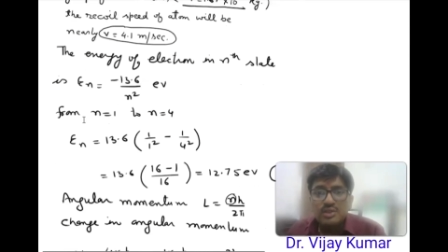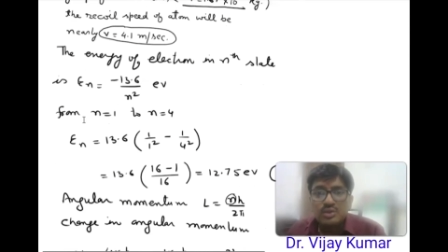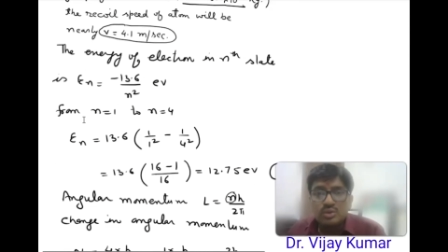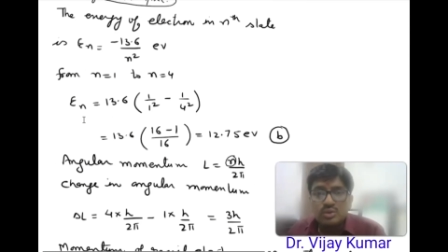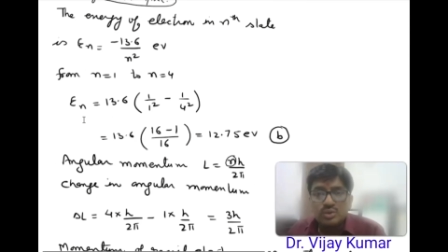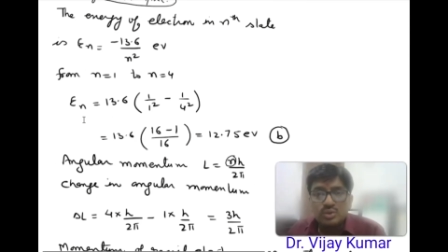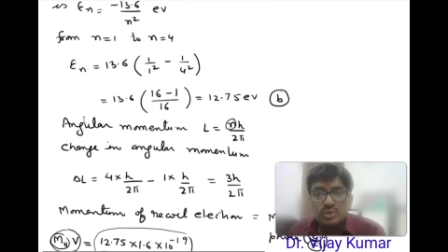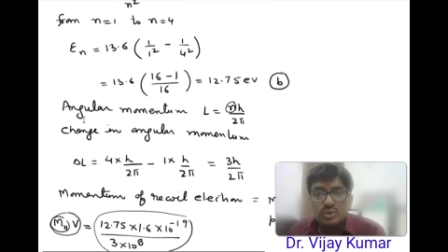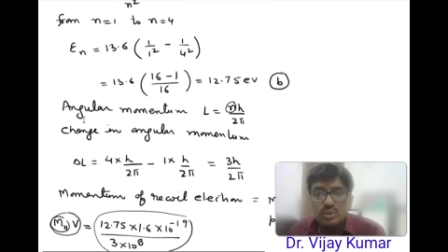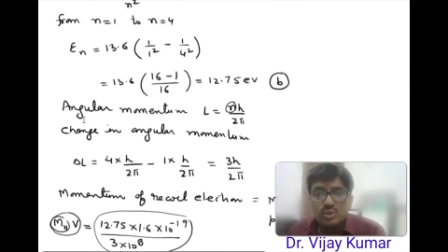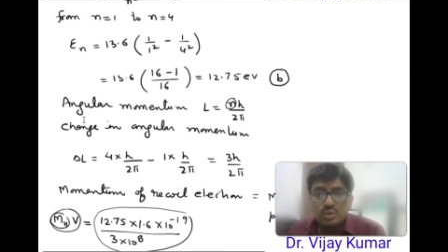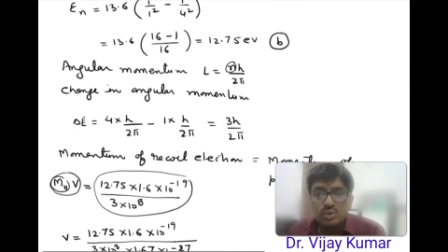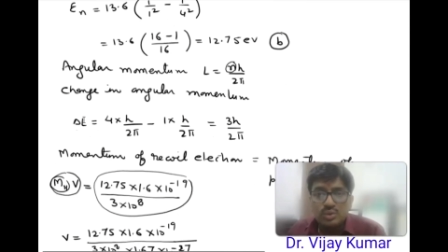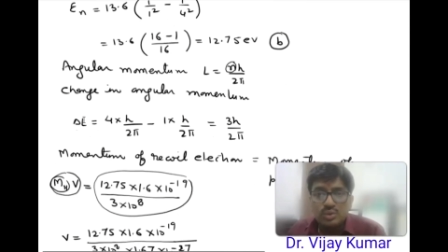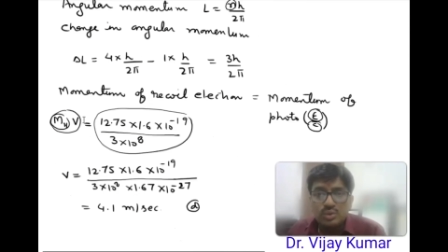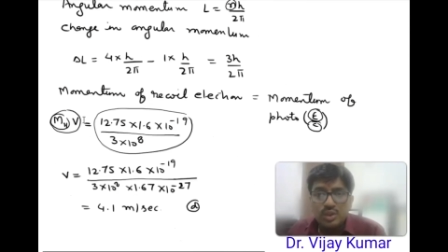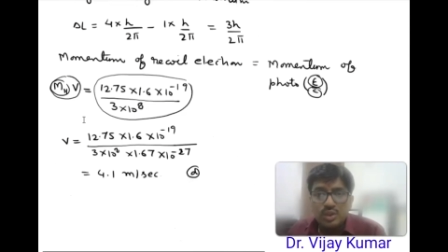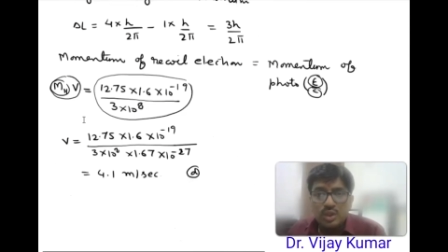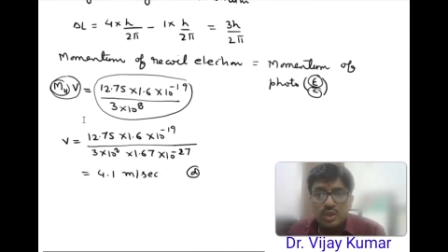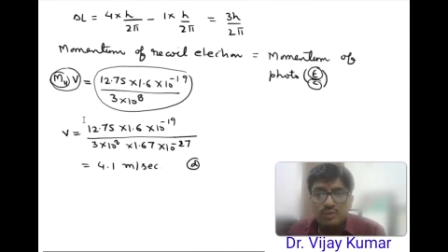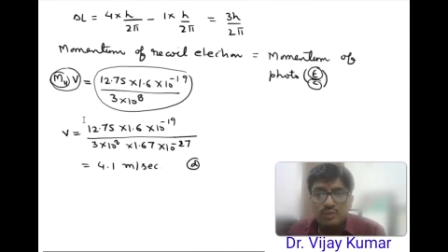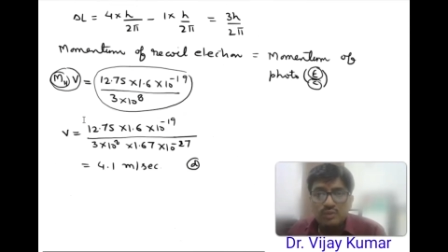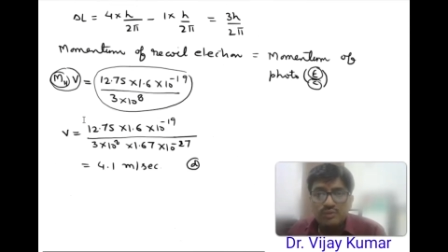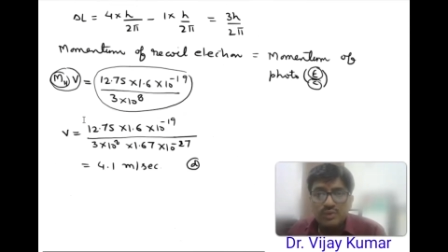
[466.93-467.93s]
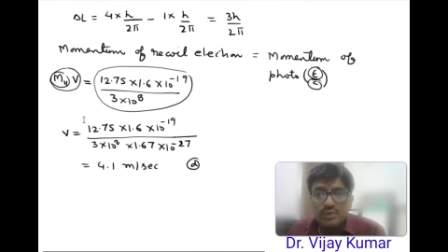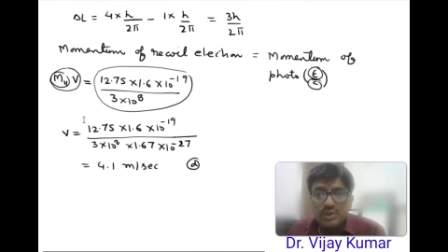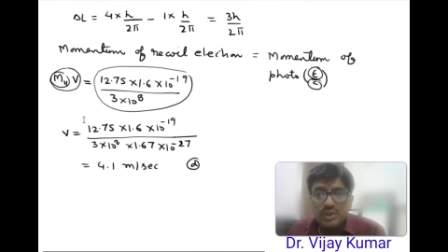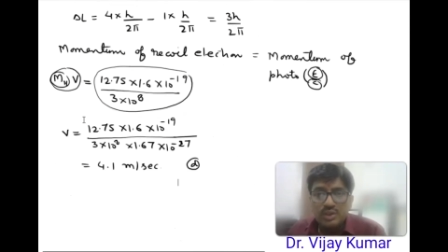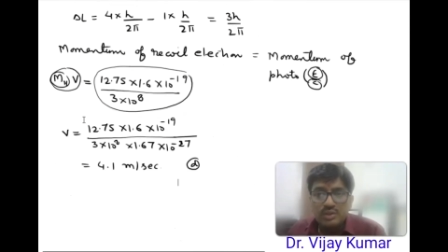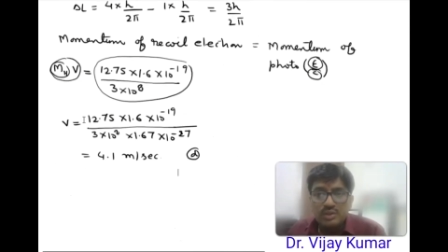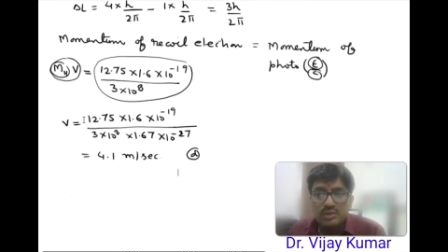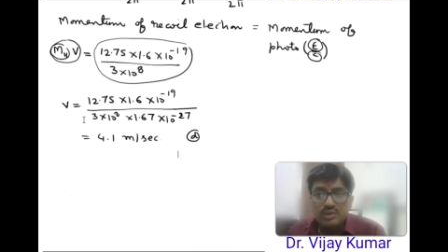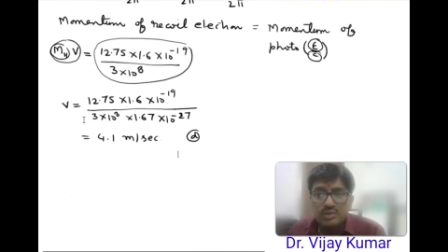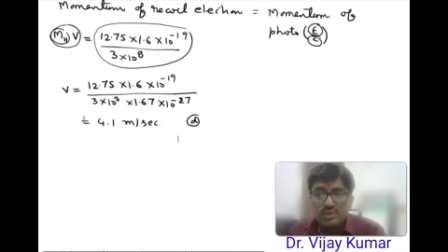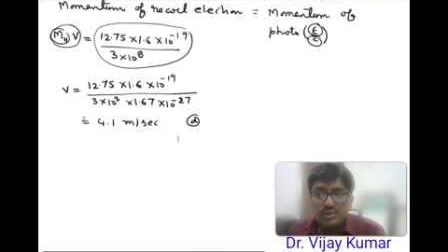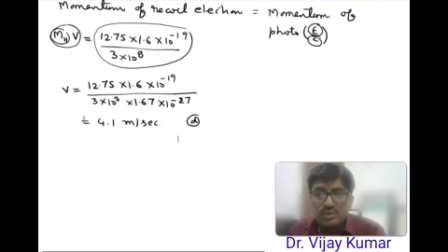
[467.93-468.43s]
So now
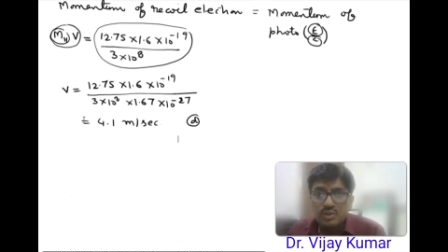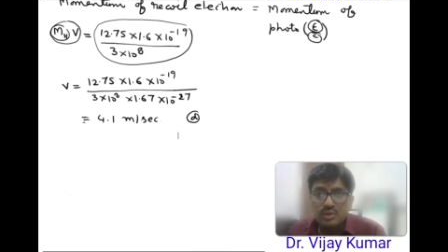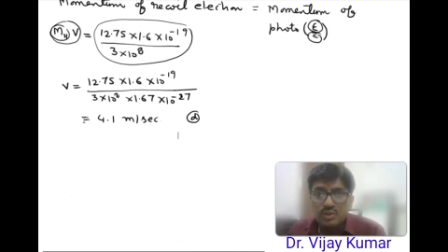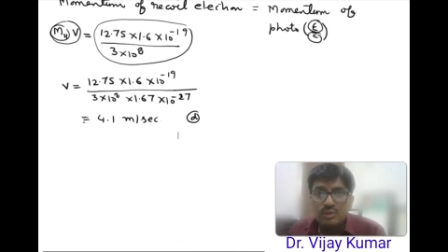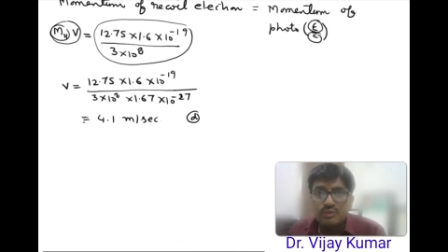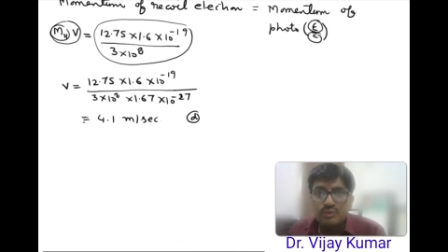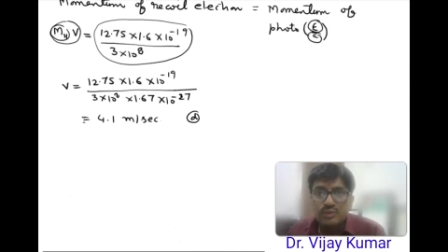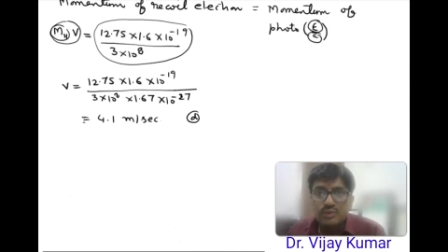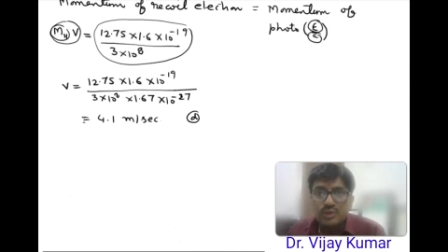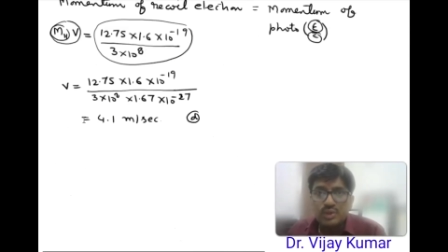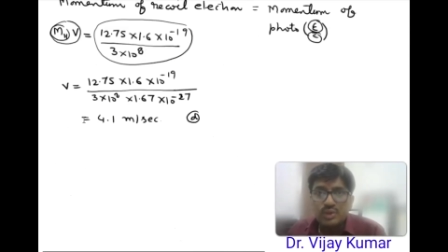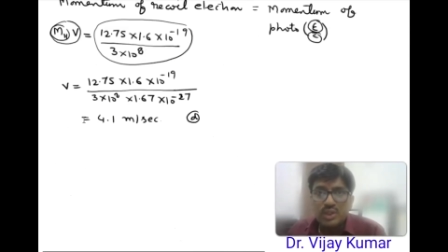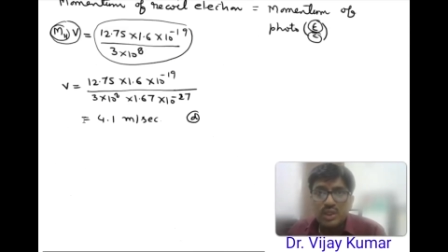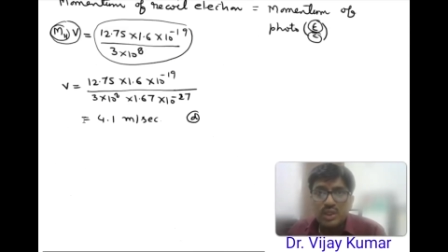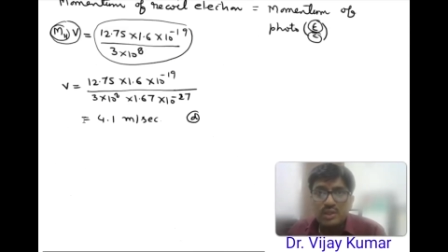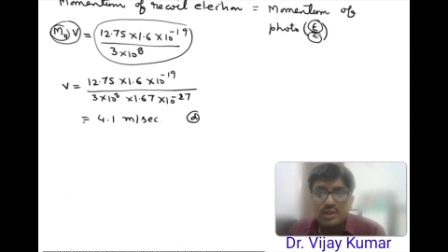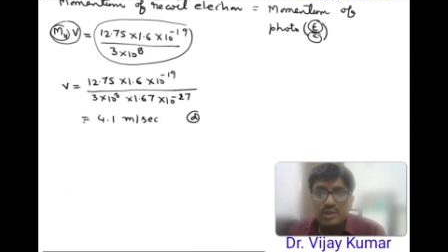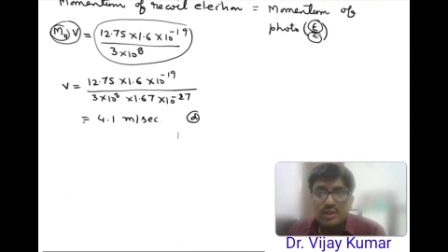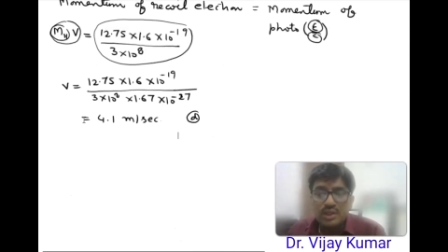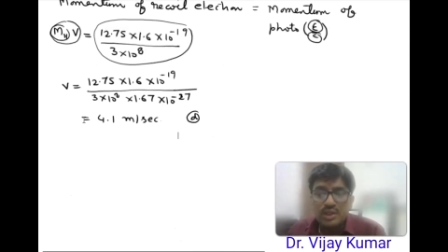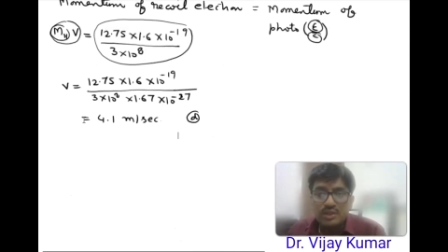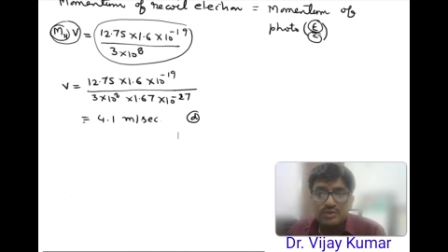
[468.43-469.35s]
we solve for the